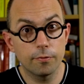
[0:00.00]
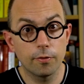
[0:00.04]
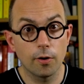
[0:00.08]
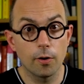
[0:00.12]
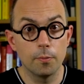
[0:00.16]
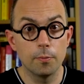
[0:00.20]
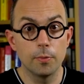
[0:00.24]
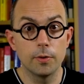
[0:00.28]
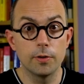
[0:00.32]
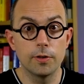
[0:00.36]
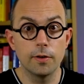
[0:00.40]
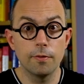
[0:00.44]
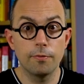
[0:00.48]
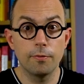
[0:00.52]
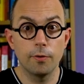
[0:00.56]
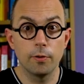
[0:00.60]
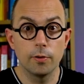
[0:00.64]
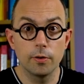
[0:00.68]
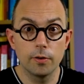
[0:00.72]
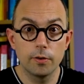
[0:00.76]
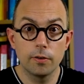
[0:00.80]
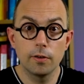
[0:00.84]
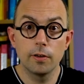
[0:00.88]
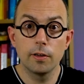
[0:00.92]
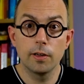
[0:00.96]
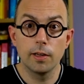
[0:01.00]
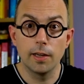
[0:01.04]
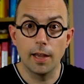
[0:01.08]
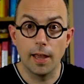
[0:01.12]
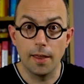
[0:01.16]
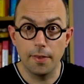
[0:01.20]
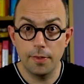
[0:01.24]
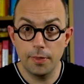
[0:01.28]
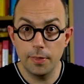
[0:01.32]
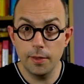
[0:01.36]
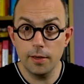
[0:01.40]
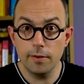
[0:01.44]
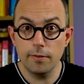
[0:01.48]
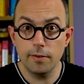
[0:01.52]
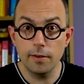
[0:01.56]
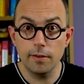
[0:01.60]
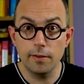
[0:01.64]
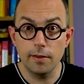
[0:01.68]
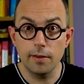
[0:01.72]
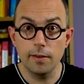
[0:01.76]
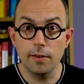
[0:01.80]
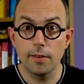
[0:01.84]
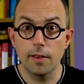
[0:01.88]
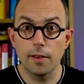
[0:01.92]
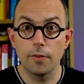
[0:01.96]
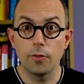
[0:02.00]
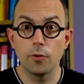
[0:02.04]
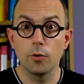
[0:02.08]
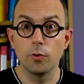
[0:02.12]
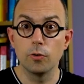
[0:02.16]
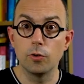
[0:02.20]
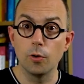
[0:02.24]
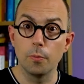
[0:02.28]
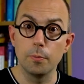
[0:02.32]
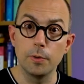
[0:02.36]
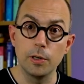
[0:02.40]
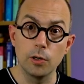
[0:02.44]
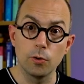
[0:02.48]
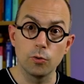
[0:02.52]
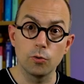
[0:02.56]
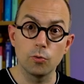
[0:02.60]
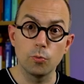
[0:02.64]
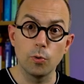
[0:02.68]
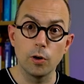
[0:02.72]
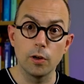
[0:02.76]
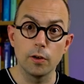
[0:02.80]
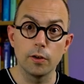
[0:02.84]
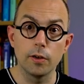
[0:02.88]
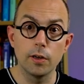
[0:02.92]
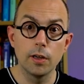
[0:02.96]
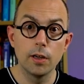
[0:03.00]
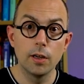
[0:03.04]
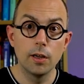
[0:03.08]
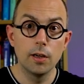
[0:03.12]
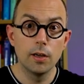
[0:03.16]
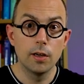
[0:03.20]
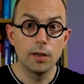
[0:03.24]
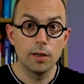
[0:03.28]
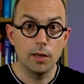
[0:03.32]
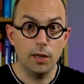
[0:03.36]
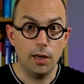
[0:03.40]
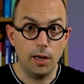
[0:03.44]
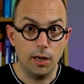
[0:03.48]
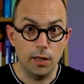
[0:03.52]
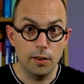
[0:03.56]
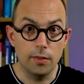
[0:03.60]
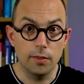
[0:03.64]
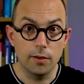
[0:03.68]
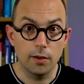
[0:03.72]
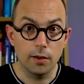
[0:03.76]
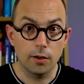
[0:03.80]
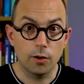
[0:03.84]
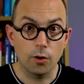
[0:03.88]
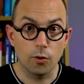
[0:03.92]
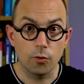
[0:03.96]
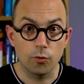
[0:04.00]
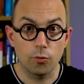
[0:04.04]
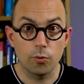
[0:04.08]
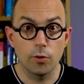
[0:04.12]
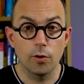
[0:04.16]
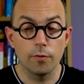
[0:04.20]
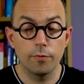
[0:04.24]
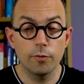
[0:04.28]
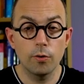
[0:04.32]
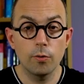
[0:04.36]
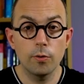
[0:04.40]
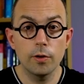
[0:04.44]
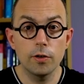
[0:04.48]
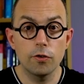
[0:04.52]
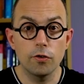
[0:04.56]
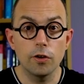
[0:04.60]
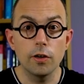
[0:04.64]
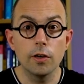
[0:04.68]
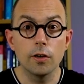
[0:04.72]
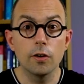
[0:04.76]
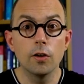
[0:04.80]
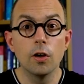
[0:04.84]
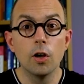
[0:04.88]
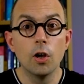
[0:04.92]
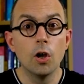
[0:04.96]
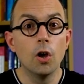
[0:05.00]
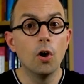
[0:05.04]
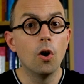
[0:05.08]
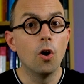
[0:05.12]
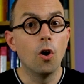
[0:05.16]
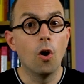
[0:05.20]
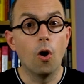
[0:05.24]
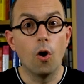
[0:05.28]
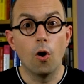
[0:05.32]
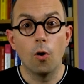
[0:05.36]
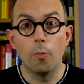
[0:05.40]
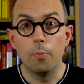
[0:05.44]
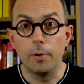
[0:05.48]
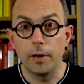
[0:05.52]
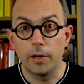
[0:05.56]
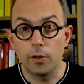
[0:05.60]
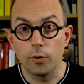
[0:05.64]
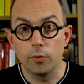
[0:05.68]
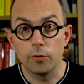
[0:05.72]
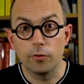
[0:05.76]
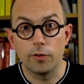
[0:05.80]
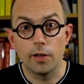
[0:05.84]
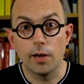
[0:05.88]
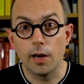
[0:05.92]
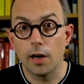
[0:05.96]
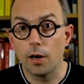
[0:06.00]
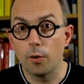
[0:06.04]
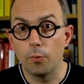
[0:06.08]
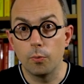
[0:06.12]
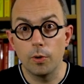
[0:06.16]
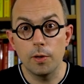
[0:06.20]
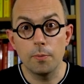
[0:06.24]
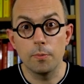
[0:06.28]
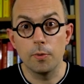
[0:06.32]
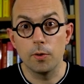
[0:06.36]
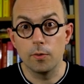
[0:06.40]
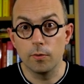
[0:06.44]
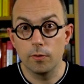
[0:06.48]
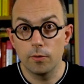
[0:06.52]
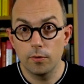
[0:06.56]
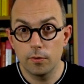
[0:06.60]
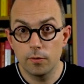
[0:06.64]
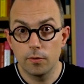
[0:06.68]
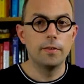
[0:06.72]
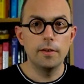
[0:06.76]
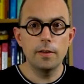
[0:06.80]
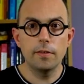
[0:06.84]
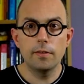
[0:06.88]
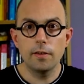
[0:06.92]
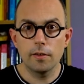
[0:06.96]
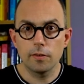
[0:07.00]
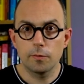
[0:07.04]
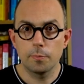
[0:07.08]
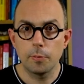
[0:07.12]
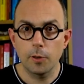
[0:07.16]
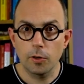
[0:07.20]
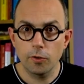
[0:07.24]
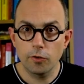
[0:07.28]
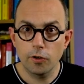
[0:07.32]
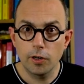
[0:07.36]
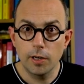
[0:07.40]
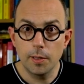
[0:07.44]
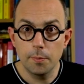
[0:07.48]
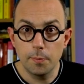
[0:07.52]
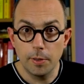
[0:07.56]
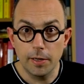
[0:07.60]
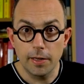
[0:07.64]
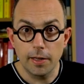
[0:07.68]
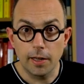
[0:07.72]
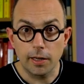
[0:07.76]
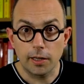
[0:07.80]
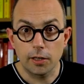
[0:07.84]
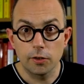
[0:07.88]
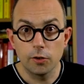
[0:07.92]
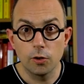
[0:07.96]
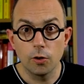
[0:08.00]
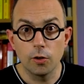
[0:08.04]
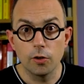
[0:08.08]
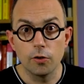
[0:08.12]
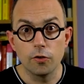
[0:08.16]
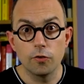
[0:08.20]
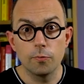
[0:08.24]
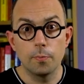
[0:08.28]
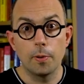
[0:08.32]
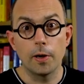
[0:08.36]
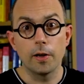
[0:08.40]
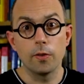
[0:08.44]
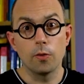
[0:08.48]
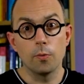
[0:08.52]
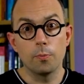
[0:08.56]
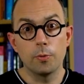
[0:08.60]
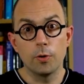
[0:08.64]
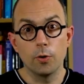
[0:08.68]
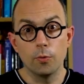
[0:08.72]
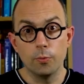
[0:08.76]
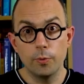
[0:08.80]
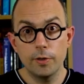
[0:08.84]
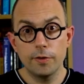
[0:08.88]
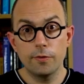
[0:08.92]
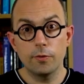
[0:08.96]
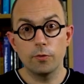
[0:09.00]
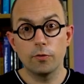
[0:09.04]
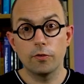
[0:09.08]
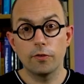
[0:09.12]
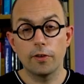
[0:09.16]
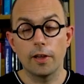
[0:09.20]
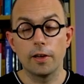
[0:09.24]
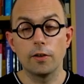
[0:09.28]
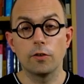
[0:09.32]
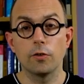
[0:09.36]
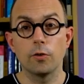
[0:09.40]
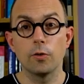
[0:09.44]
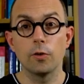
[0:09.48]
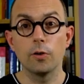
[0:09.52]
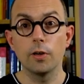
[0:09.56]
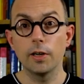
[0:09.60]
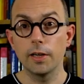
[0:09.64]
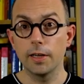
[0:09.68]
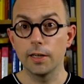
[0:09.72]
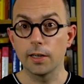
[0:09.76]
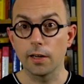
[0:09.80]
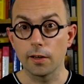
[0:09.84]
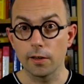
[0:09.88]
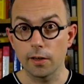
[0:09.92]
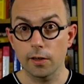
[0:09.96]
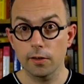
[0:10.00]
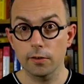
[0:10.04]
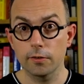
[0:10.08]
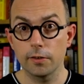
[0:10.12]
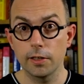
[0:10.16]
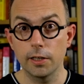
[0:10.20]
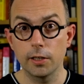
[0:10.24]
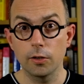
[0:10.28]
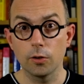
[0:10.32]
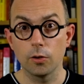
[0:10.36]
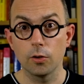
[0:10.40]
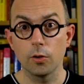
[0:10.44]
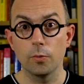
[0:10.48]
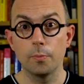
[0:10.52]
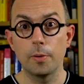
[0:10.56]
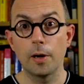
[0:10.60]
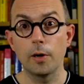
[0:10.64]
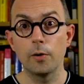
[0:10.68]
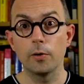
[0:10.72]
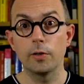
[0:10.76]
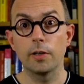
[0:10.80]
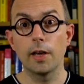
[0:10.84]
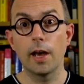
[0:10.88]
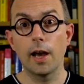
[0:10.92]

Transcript: from a different ethnicity than the dominant one in their country of origin, or because they are women. This has partially been acknowledged by the Pew Research Center in an article about